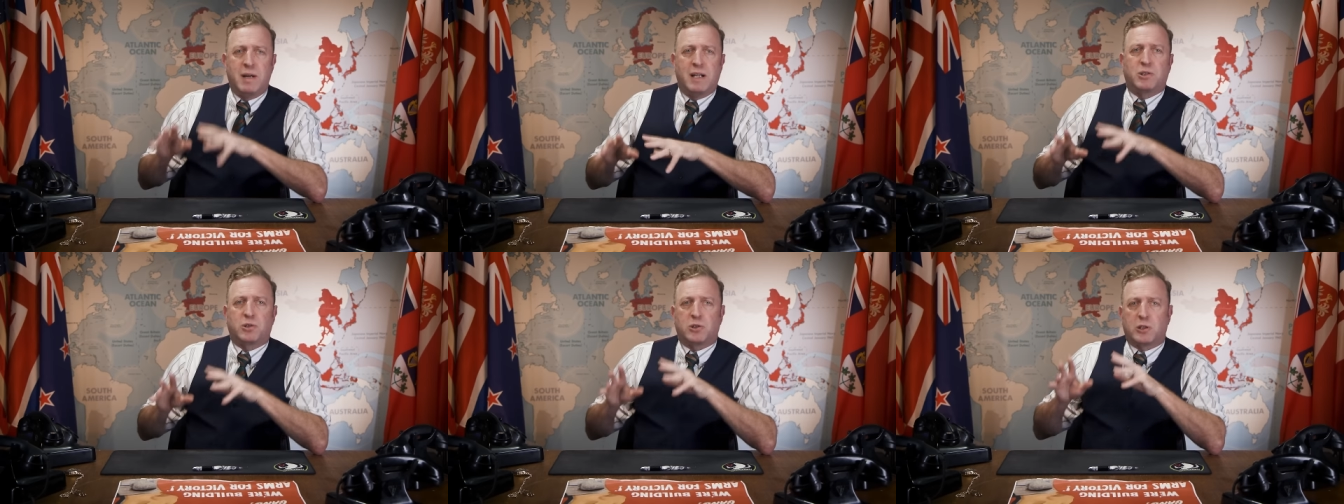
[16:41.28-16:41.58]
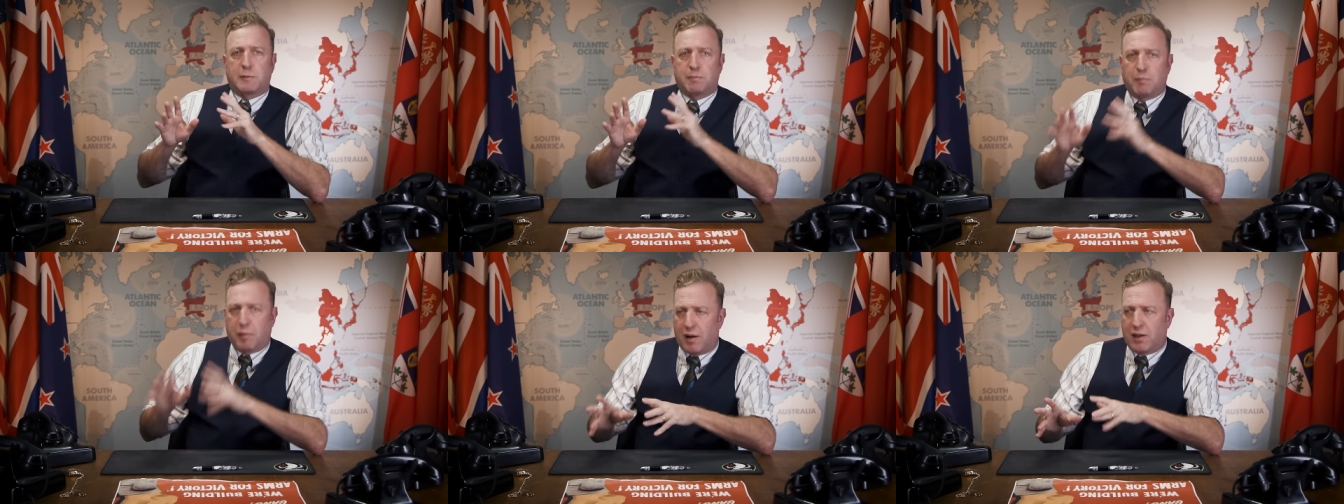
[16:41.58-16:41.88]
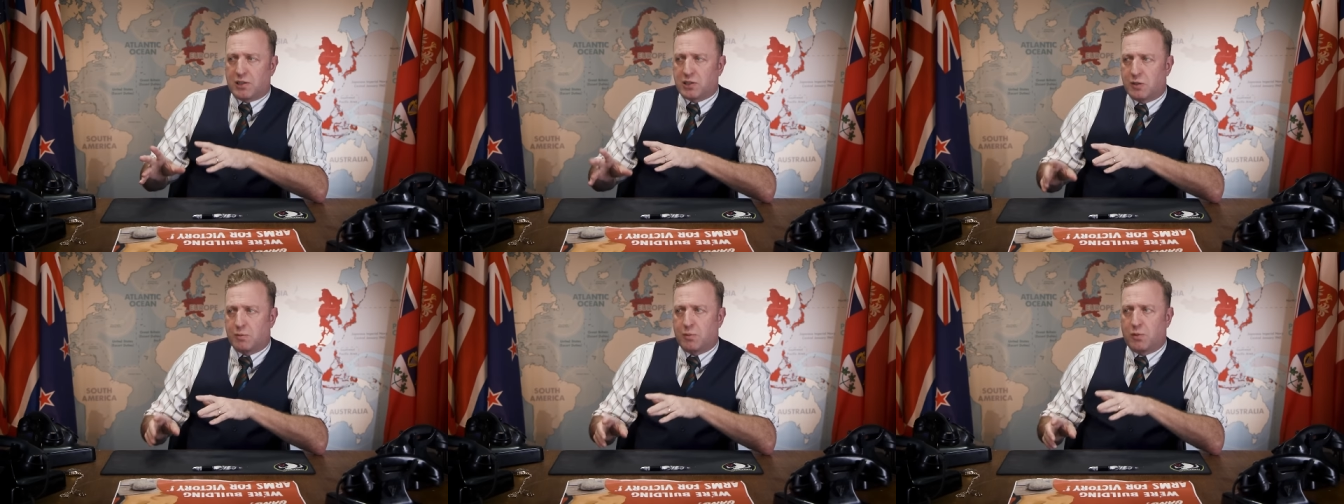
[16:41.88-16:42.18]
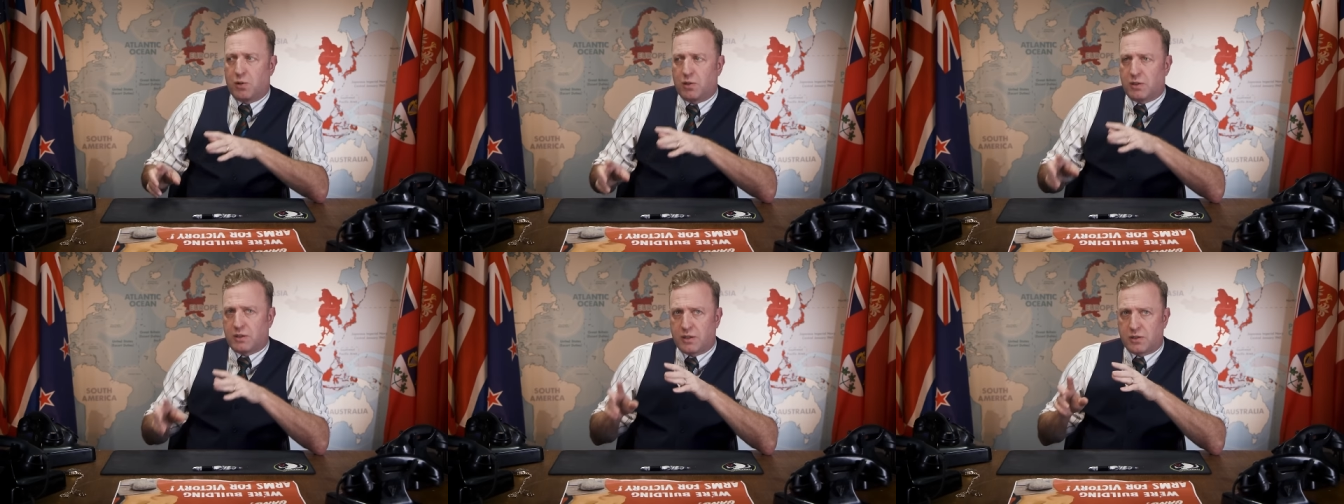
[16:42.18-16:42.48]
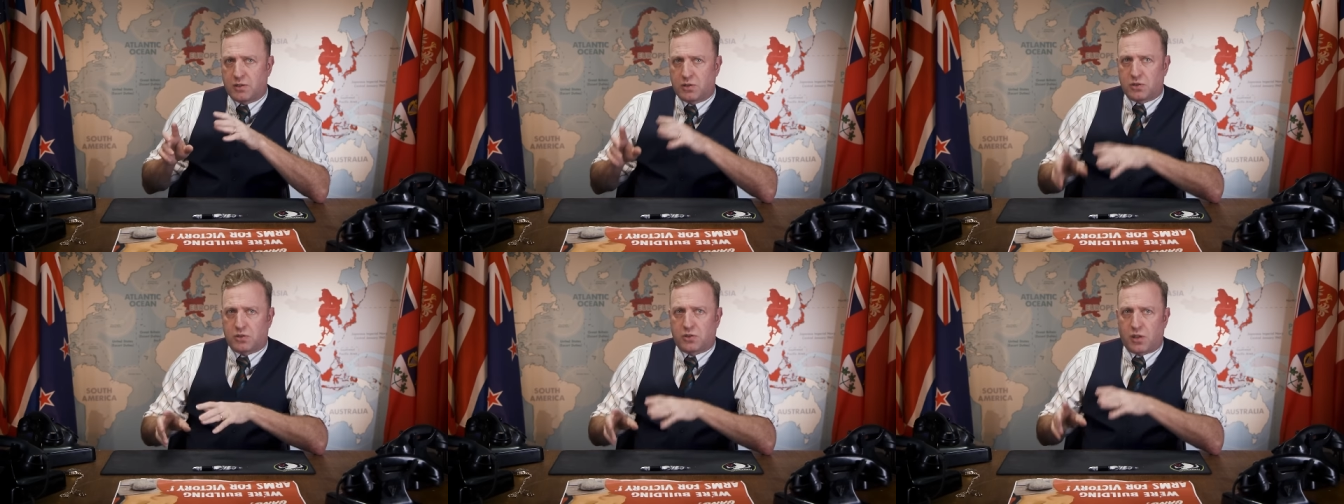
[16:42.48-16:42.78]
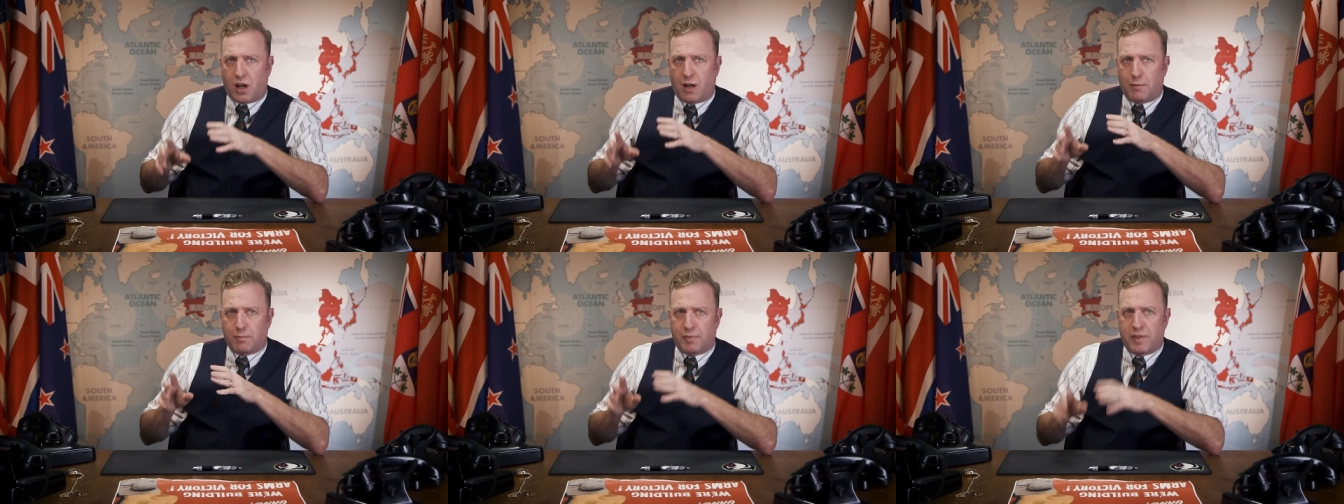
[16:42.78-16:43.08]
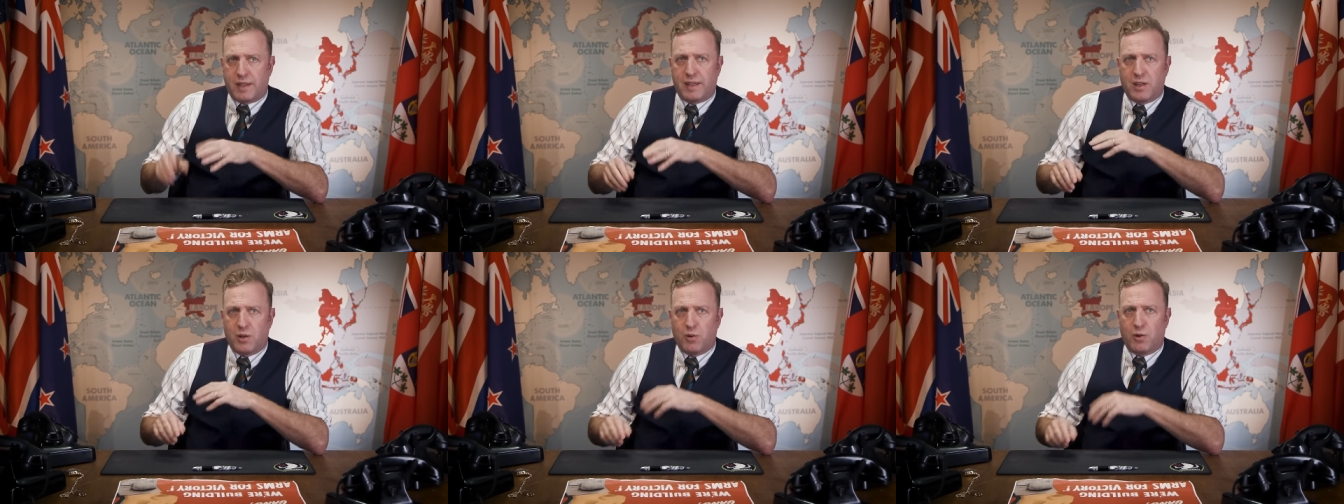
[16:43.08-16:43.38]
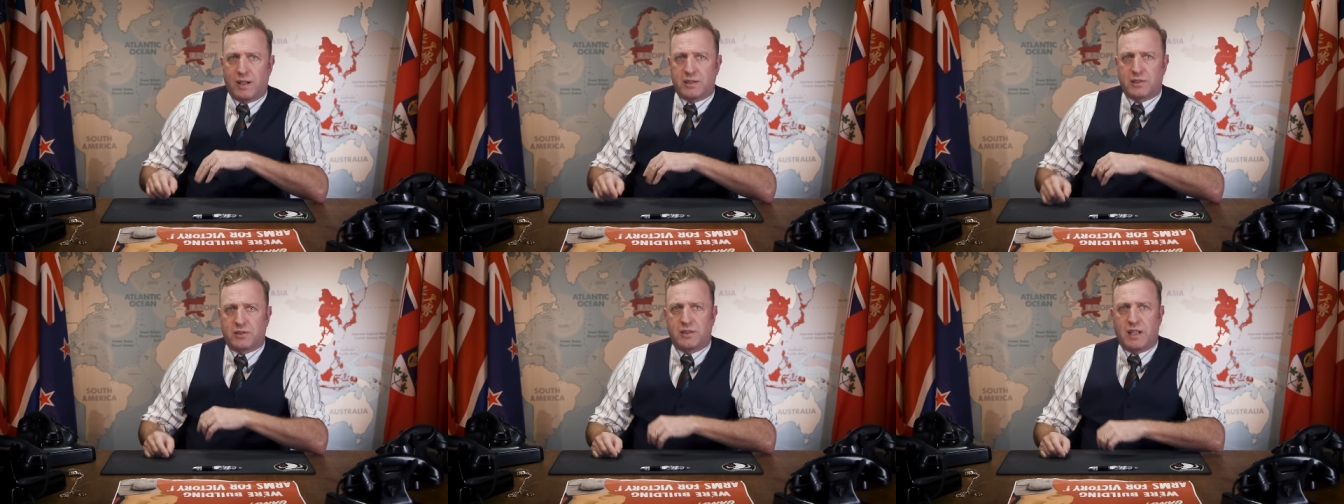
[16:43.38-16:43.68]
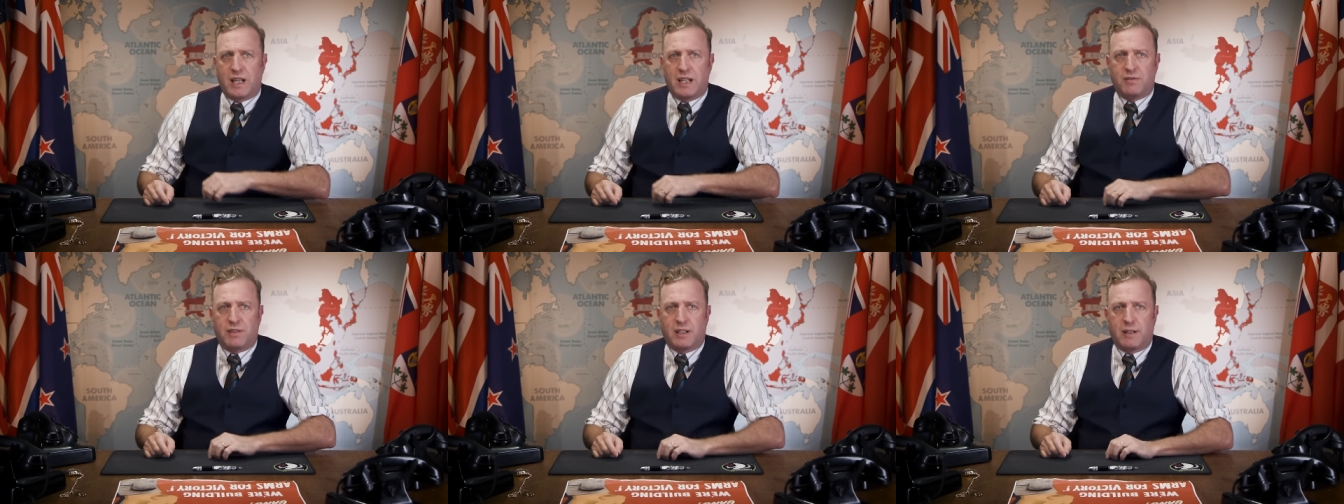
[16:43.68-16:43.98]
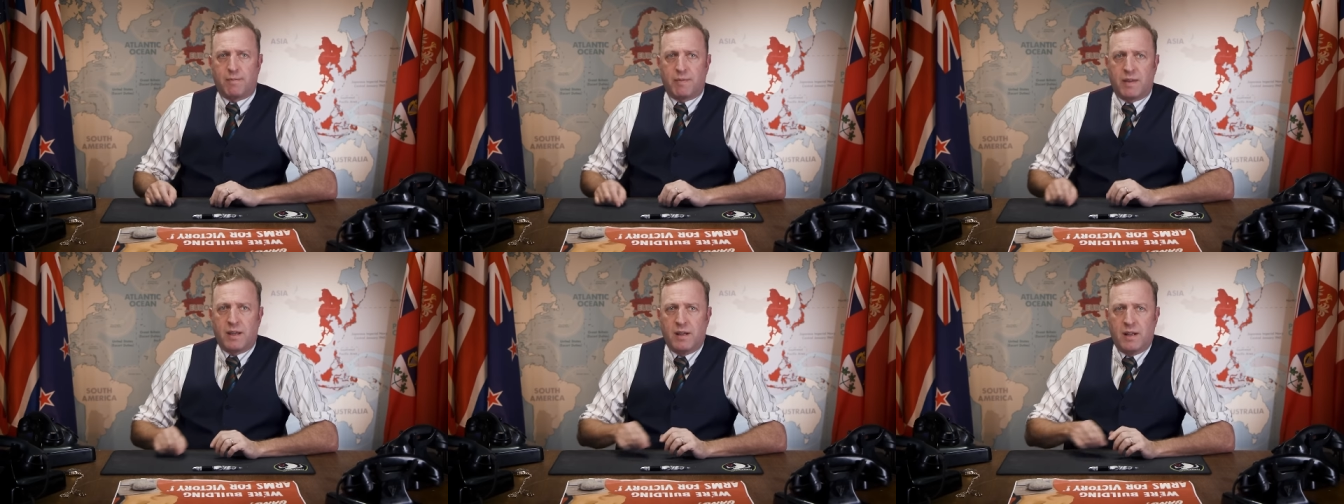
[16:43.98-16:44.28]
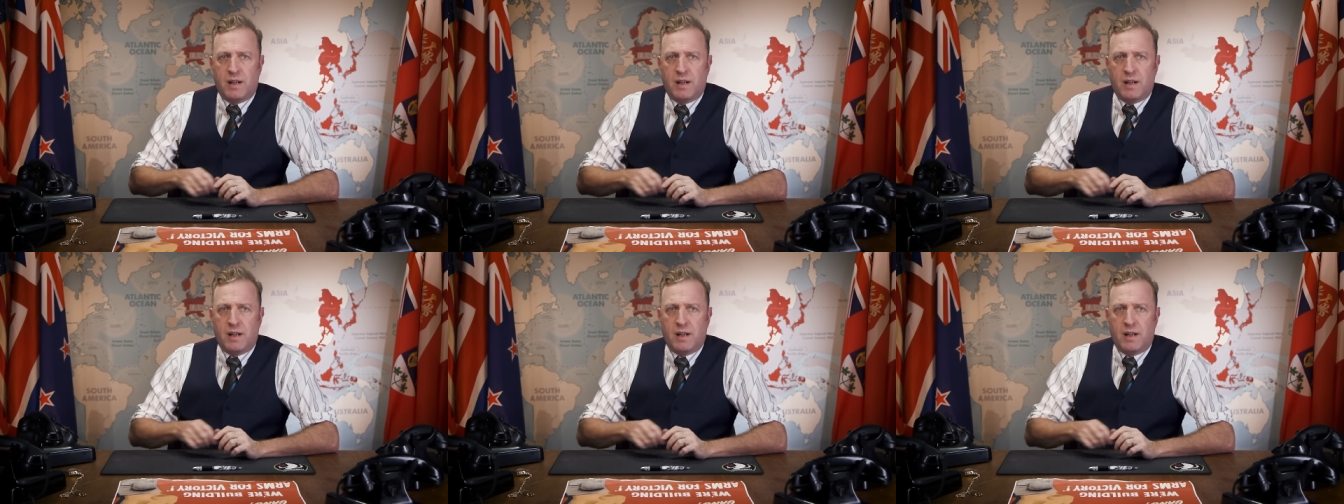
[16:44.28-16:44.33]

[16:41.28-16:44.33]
measures possible could stop the U.S. Navy.